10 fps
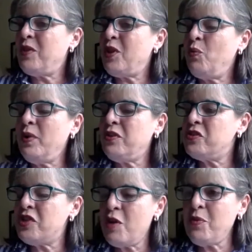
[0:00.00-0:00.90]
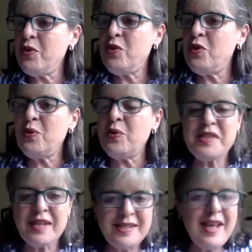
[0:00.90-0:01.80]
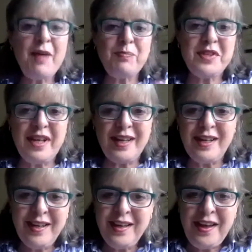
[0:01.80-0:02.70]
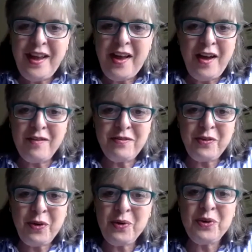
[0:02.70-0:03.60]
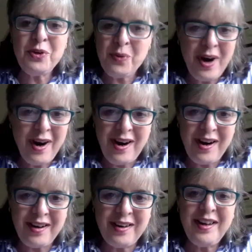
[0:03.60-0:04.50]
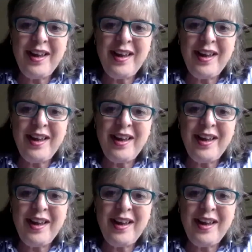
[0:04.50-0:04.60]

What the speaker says: with someone who is accepting of who you are